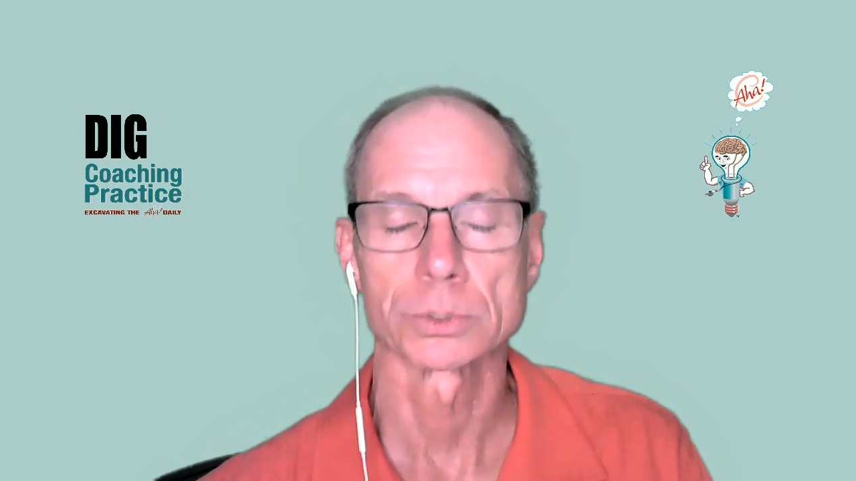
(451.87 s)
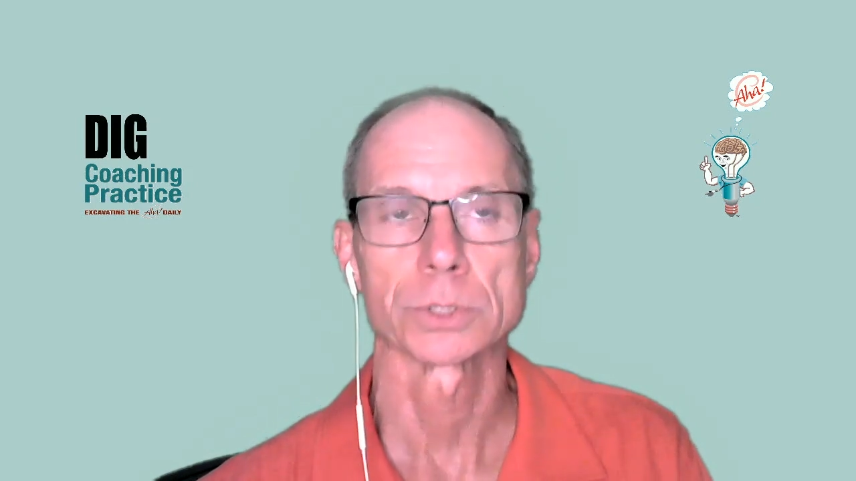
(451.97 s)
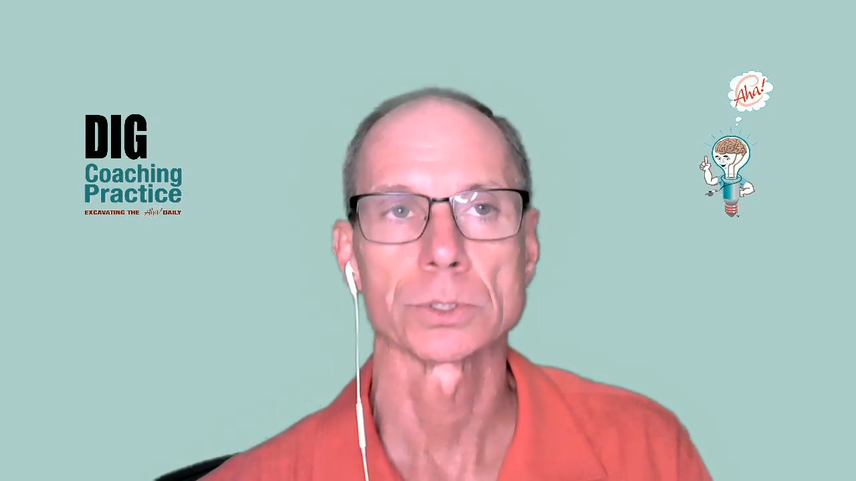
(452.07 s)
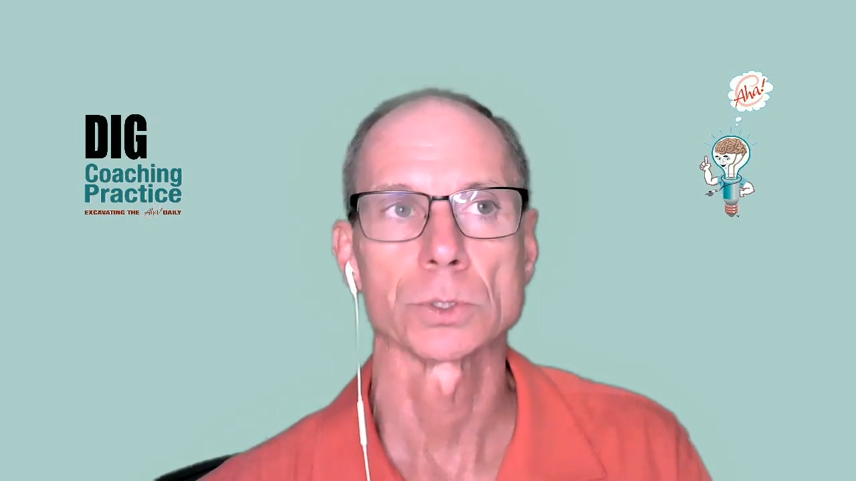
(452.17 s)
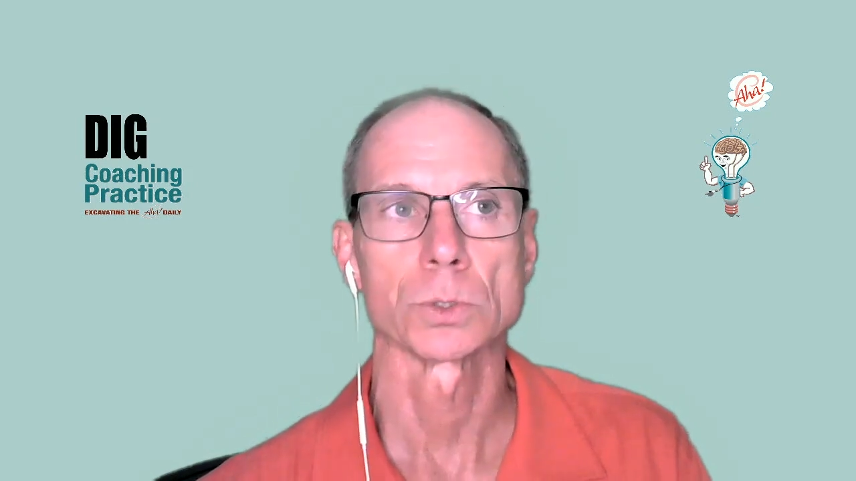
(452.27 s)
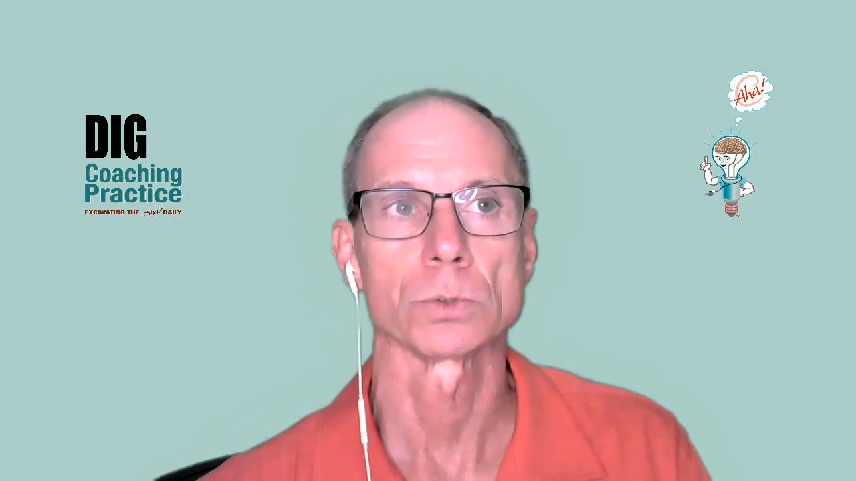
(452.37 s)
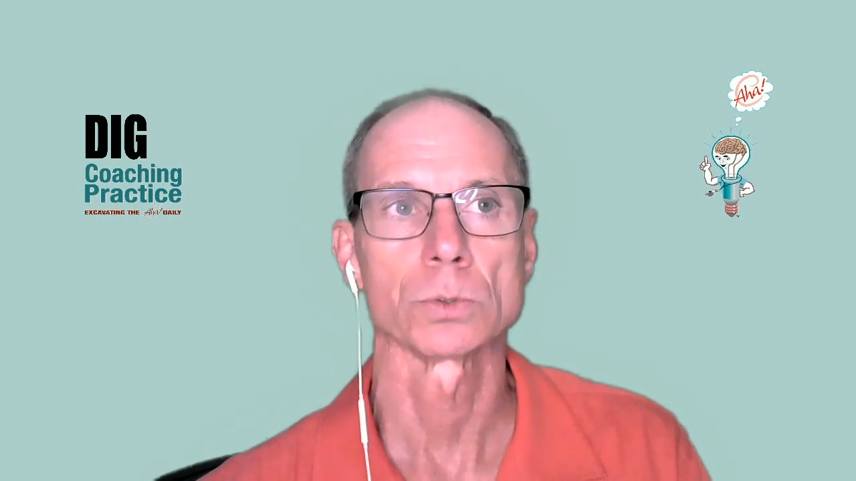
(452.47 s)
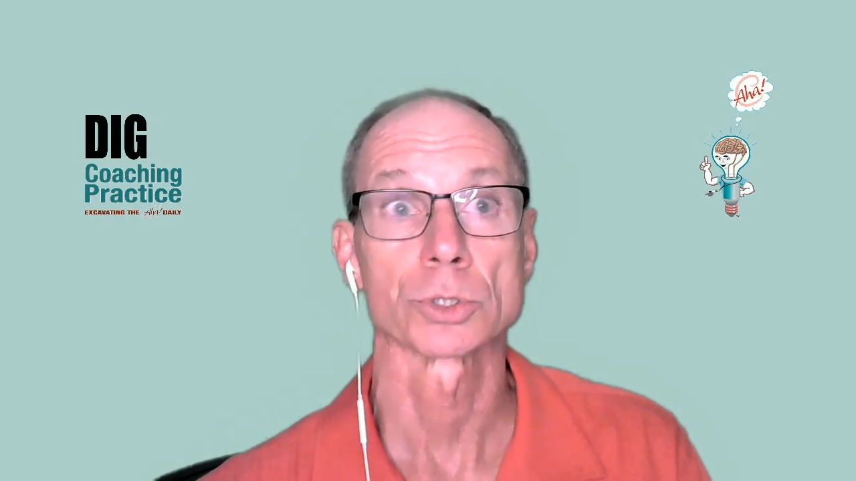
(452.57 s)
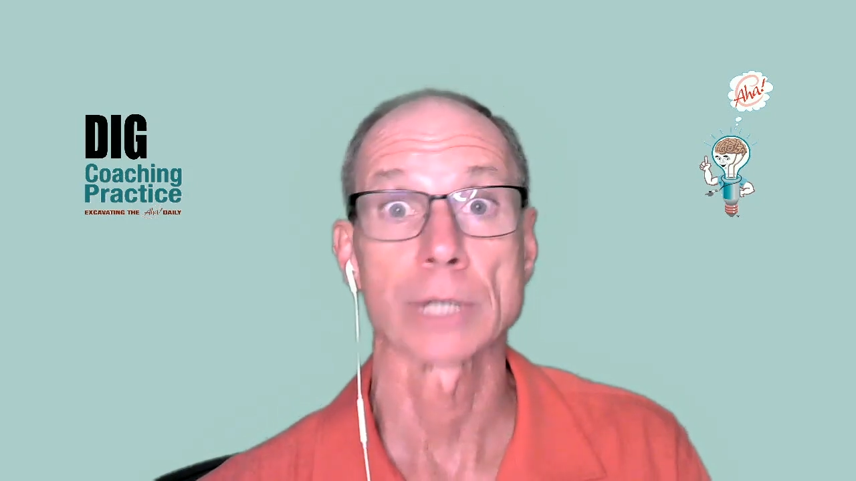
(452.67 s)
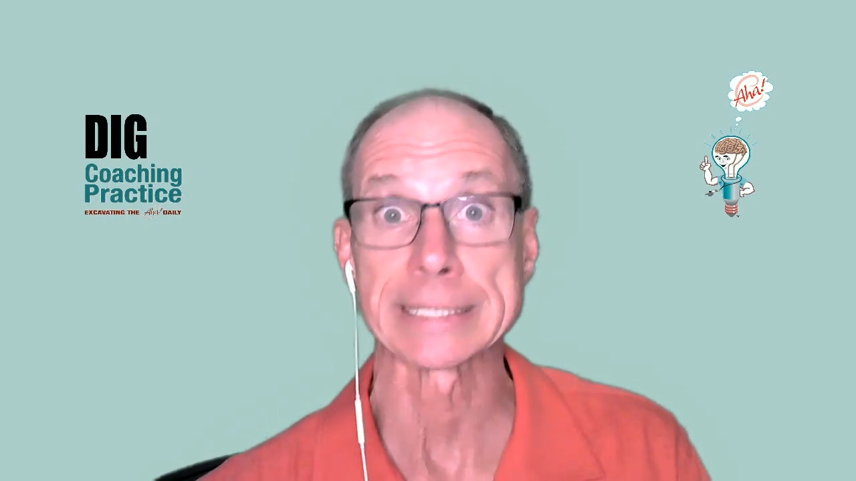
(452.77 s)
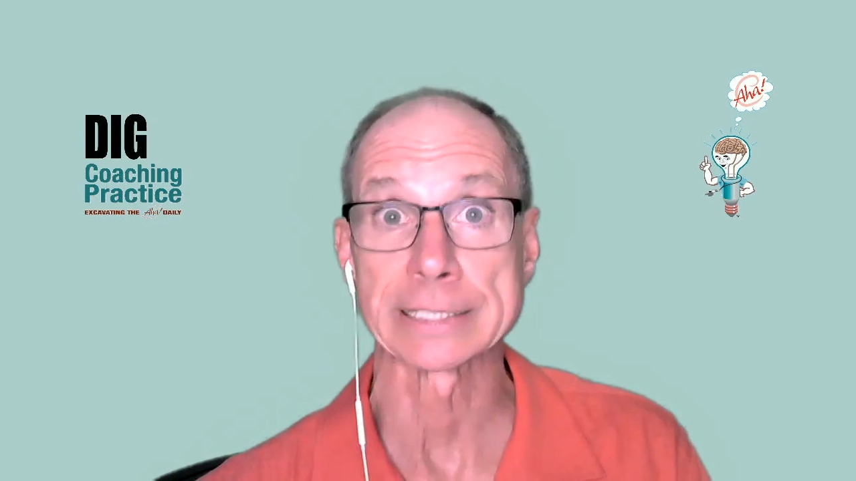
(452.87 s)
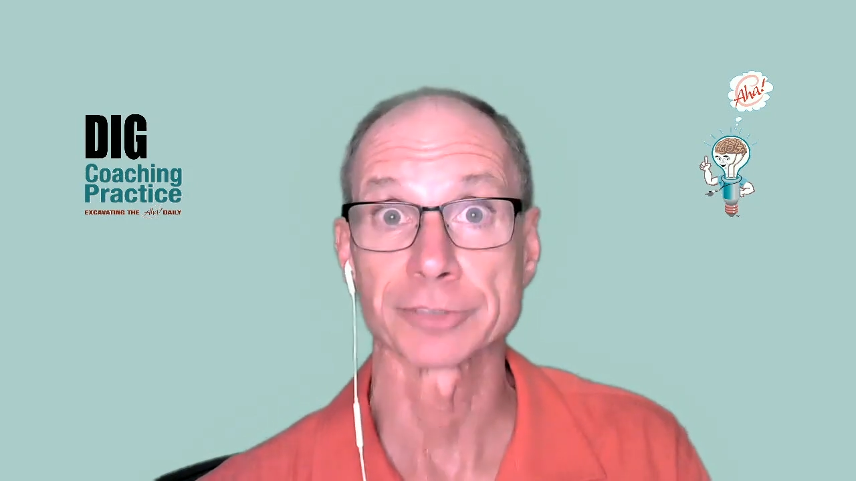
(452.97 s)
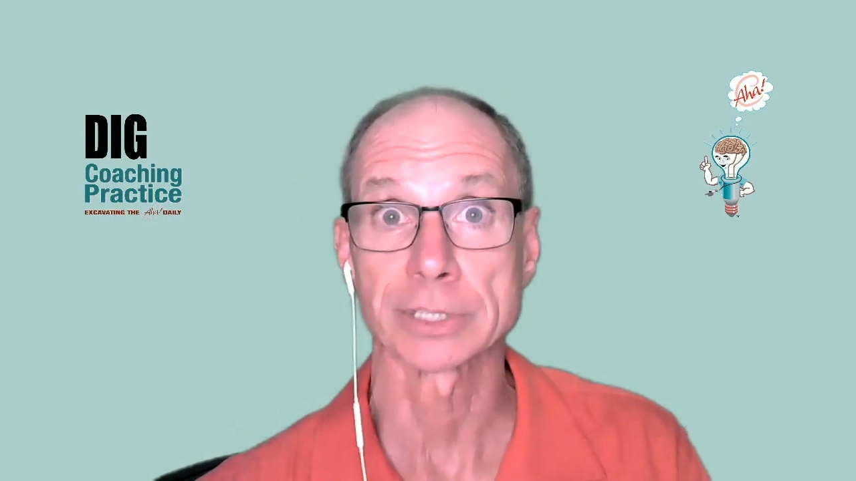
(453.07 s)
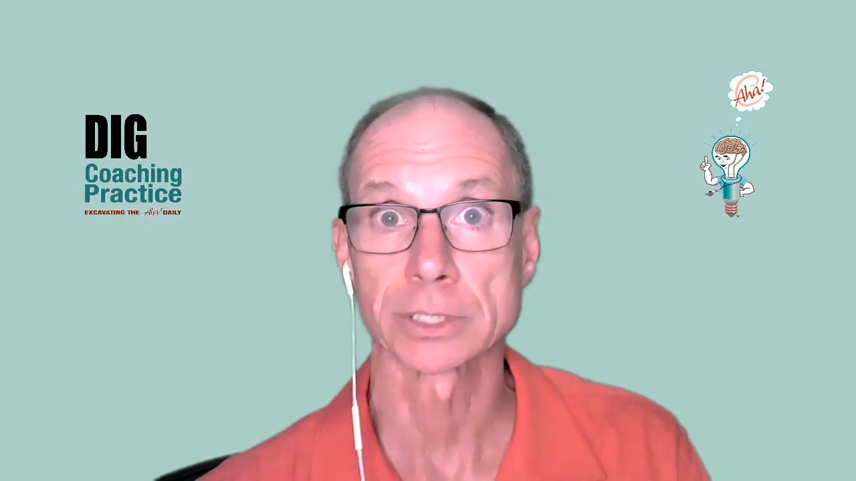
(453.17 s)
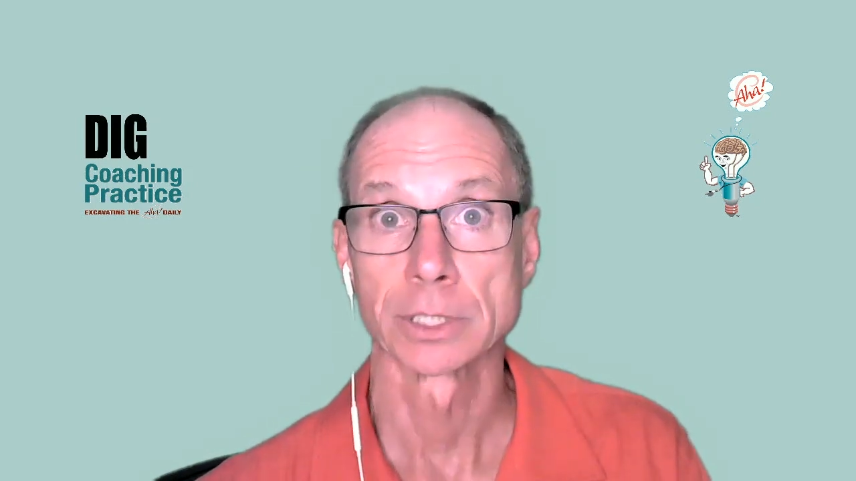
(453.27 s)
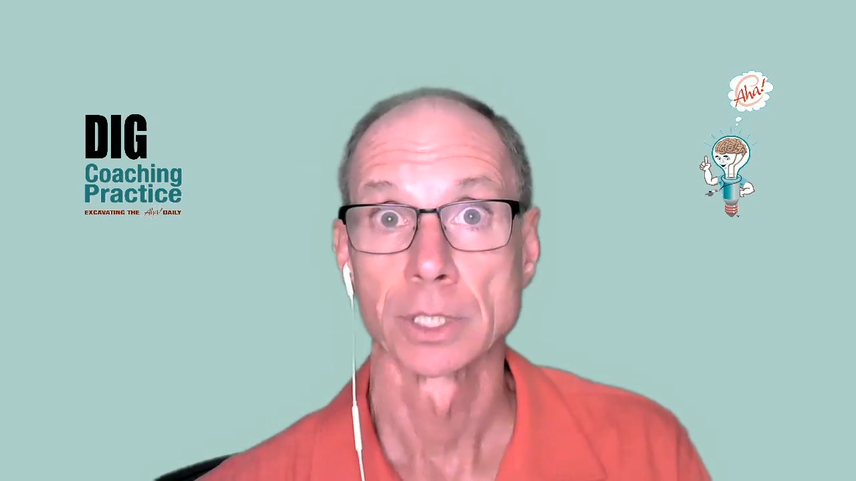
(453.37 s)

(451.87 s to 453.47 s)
to try different,